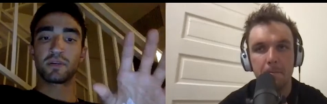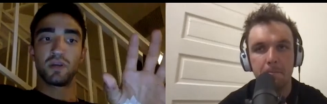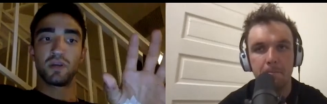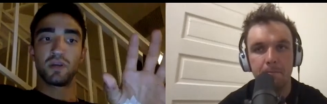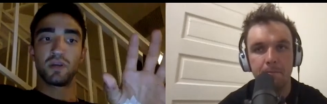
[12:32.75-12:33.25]

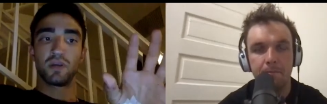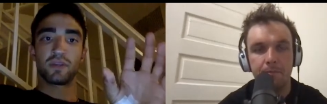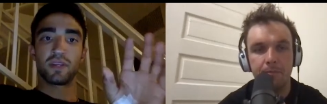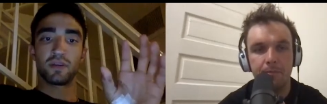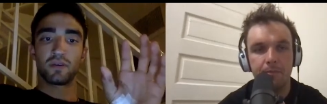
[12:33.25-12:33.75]
Speaker 1: we were
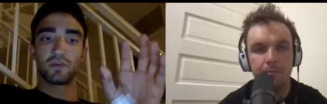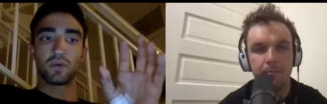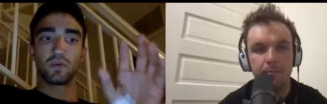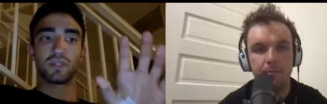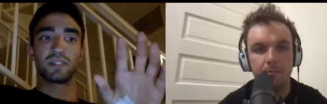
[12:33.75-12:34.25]
the
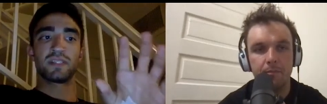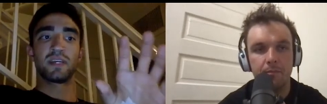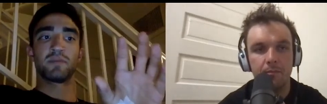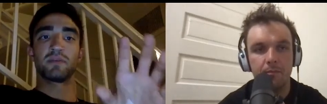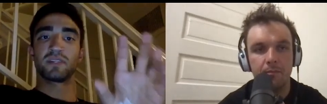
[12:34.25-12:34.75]
only
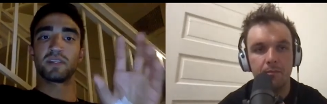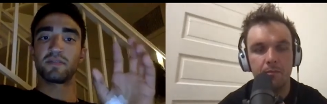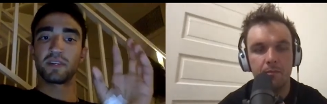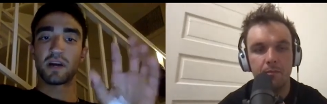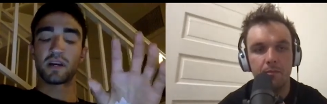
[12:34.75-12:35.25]
team that was
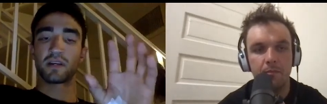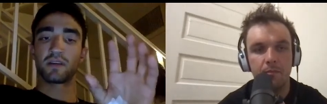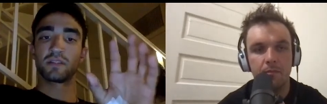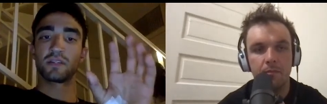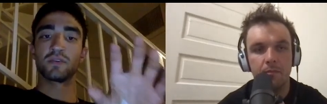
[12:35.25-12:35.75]
even knocking
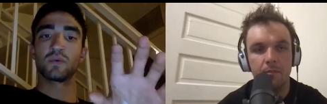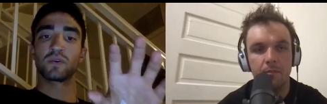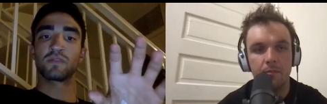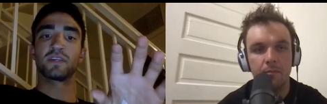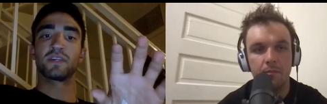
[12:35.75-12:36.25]
on the
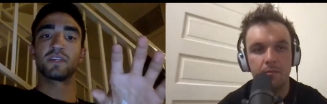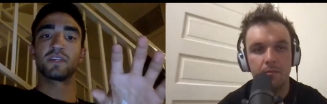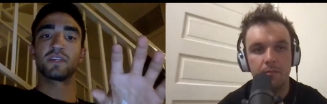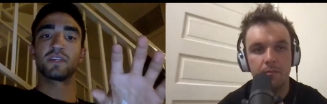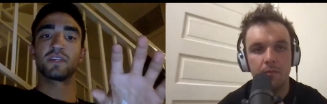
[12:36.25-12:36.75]
door of
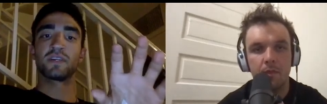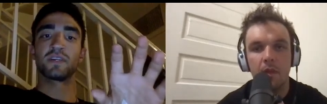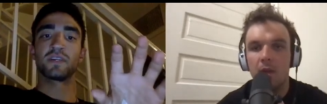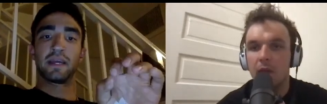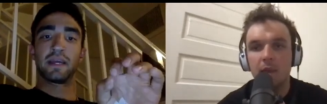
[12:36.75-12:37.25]
Legion.
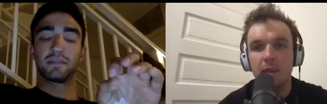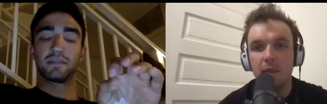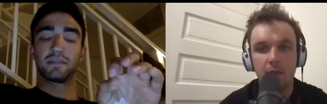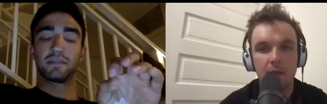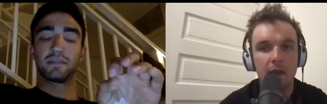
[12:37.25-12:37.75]
Speaker 2: And
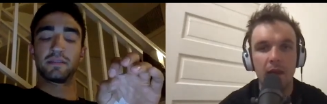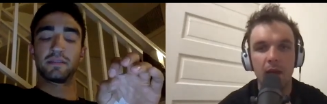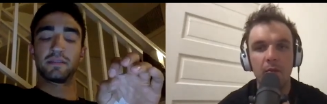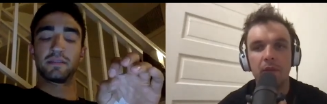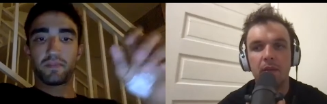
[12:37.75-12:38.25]

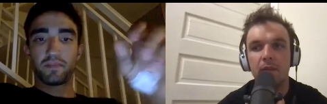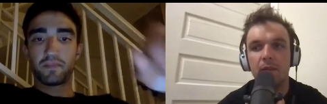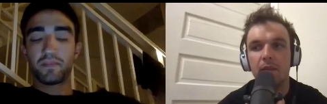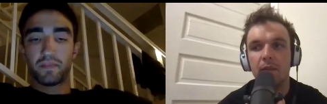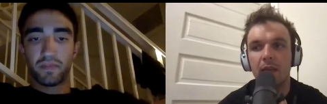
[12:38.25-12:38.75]
yeah, I
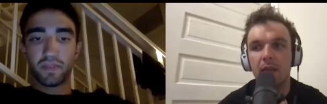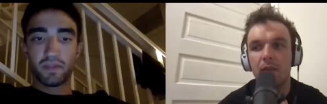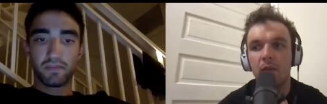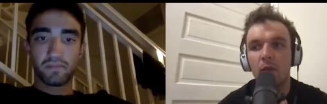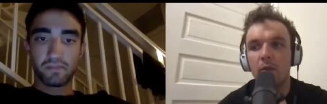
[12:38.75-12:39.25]
mean,
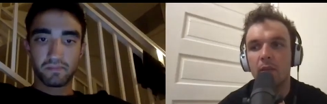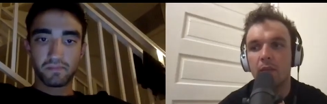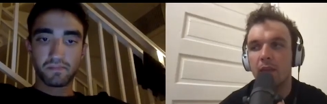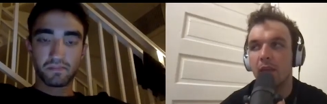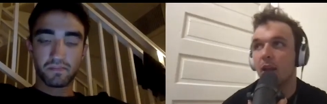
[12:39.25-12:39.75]
like the
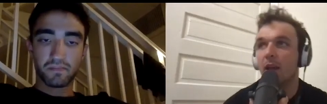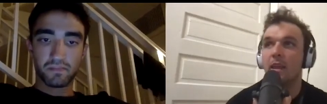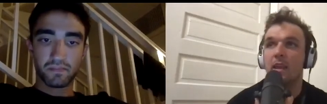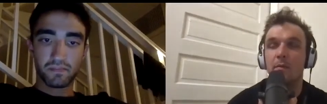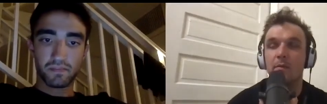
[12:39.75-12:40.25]
only thing, and
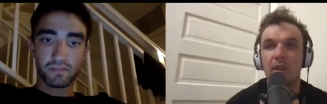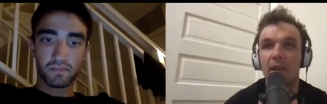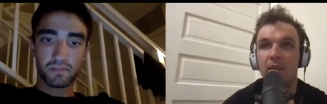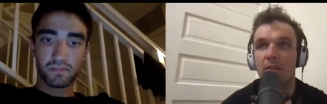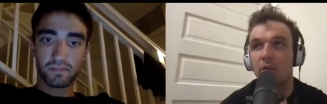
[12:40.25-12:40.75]
I keep
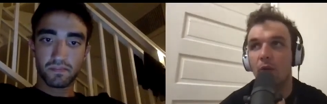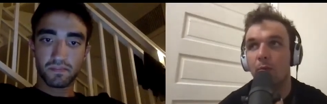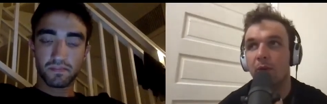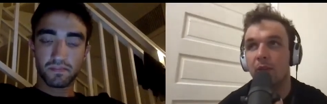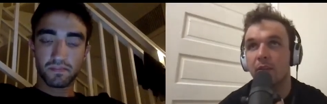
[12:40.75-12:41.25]
saying this,
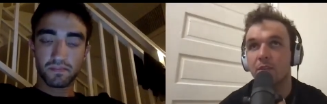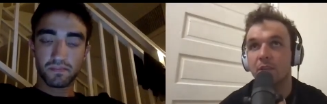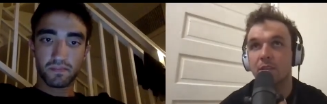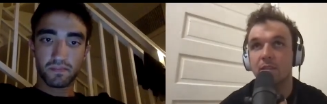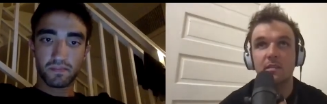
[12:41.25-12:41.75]
hoping that
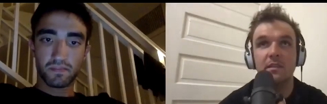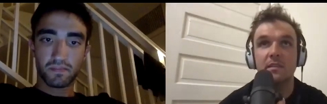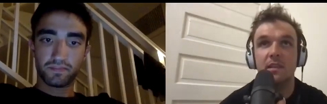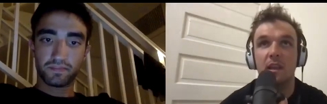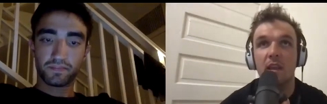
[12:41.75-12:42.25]
Justin's
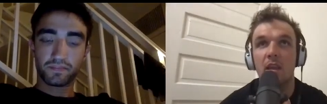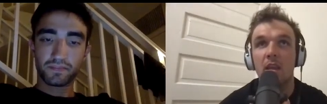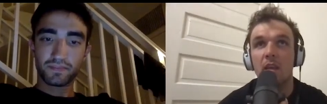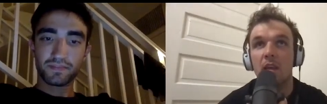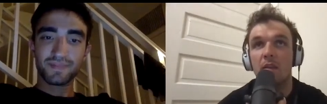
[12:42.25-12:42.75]
listening
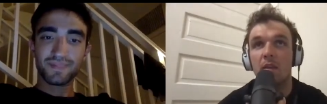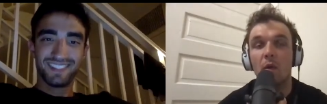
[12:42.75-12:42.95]
the